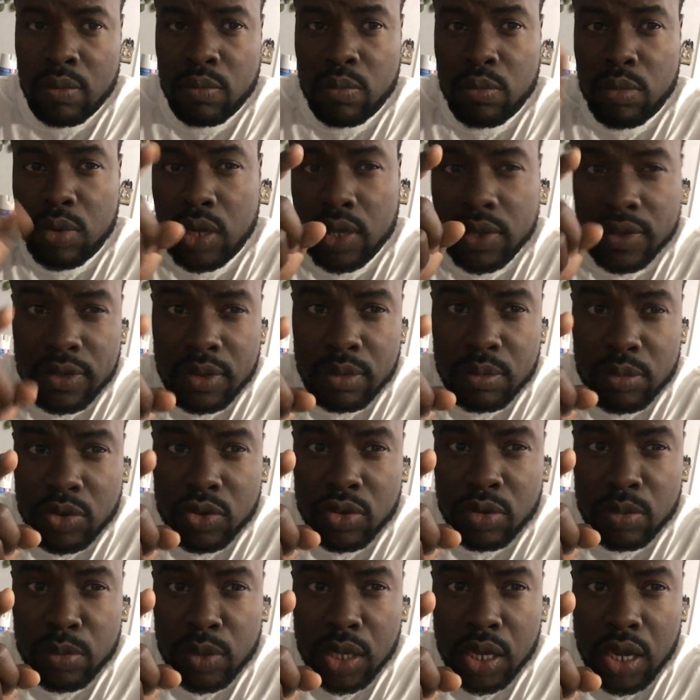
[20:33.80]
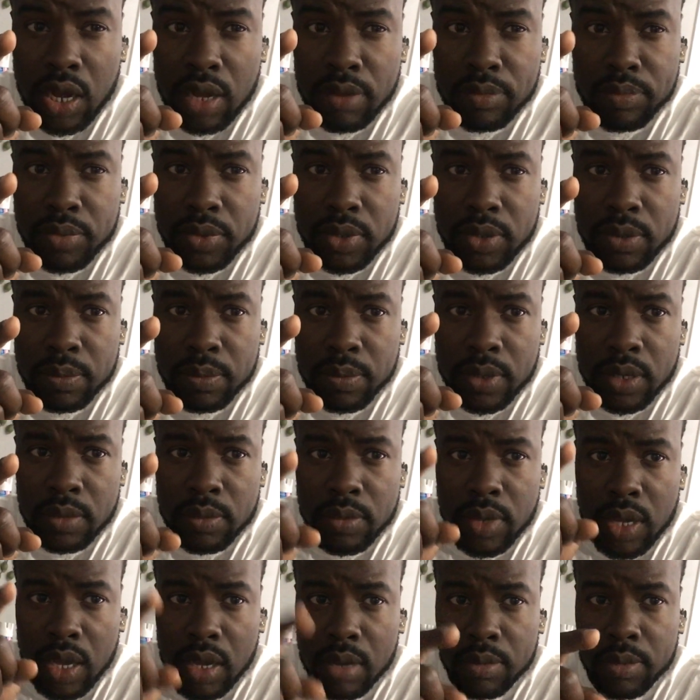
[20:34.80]
Bless up my Jamaican people, yeah,
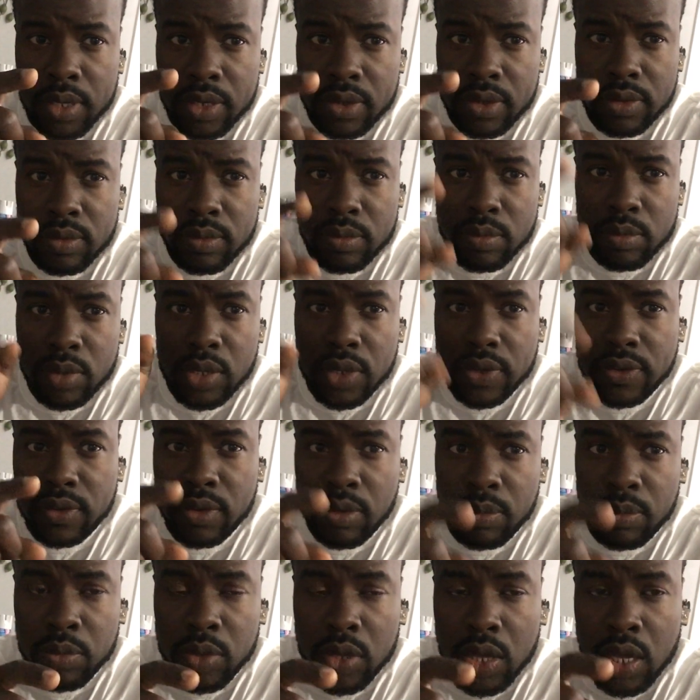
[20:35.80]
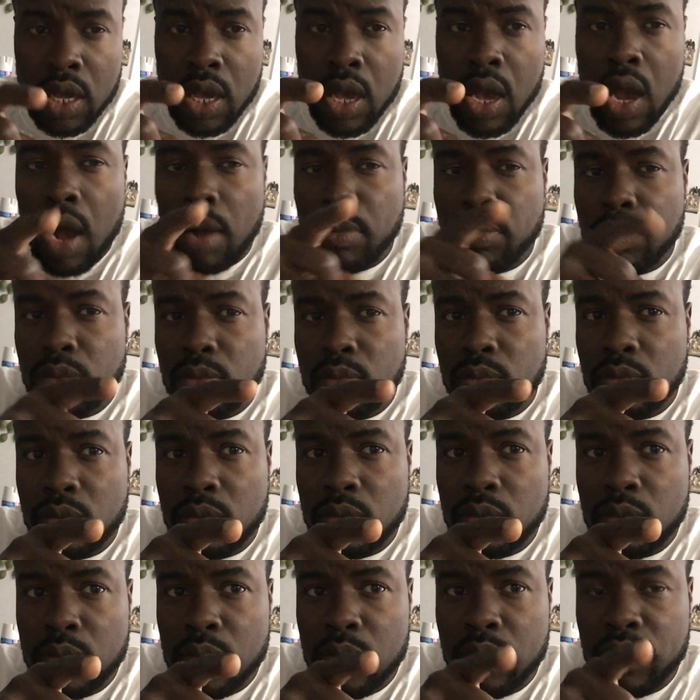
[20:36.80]
man. Bless up. And
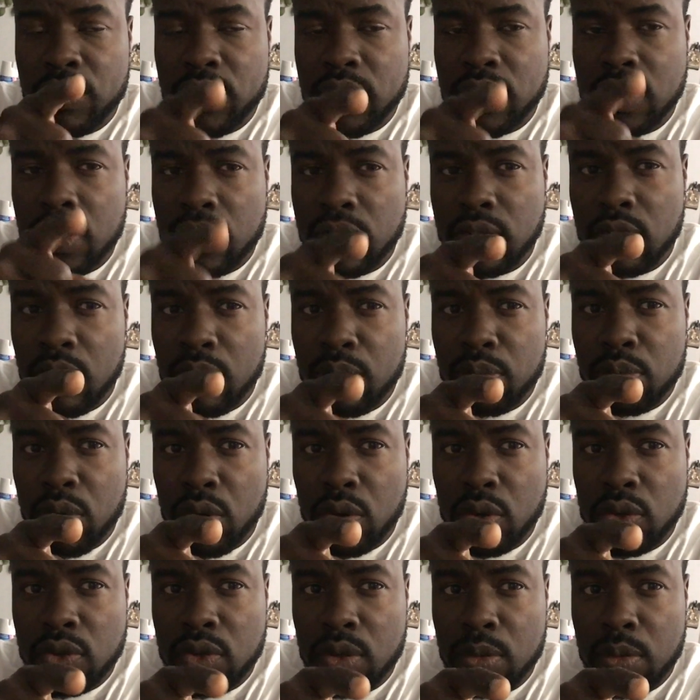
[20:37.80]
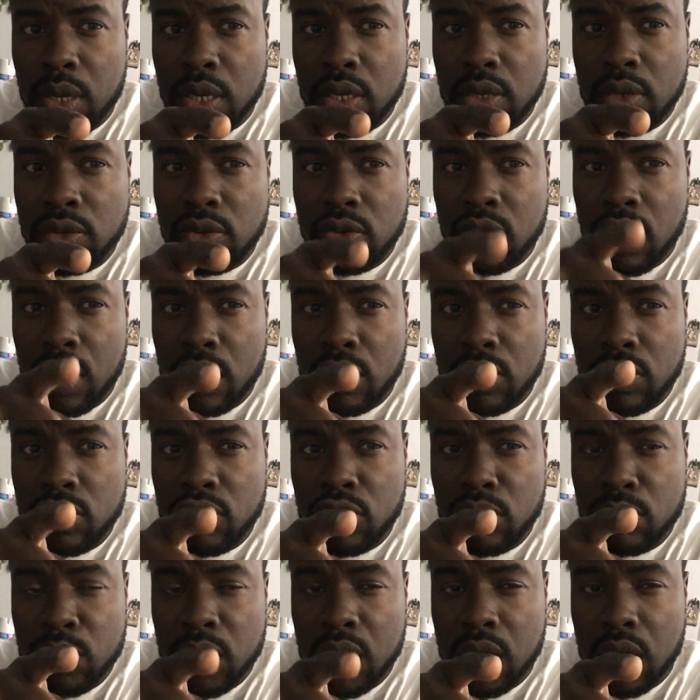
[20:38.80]
me if you say something about some of the drunk or
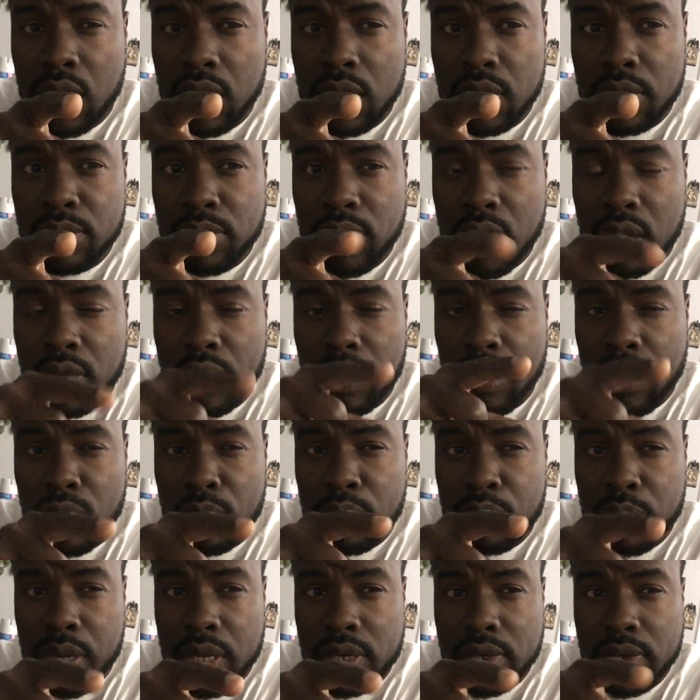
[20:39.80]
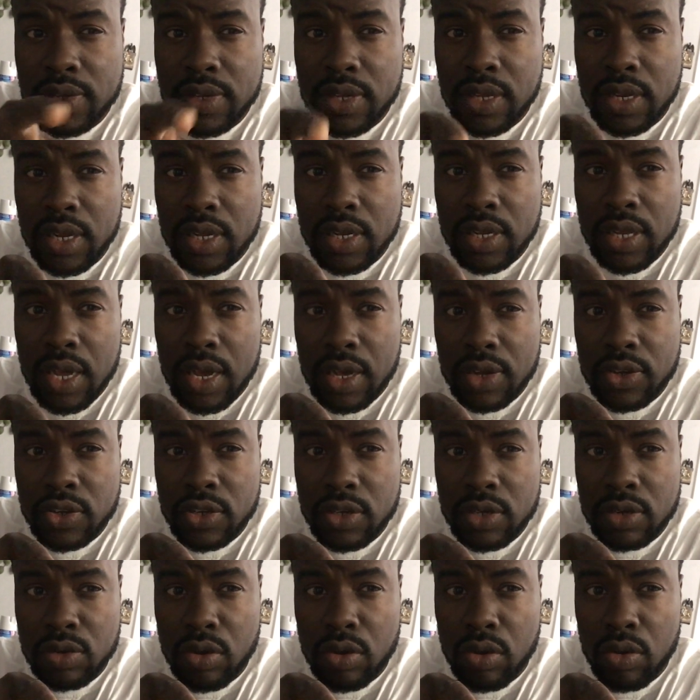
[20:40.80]
Jamaican, then we are going to come on this and attack
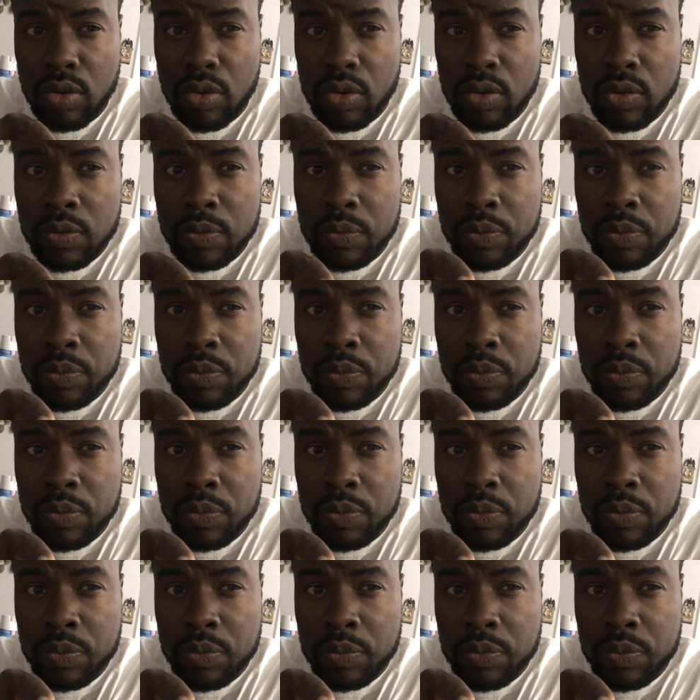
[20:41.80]
shit now.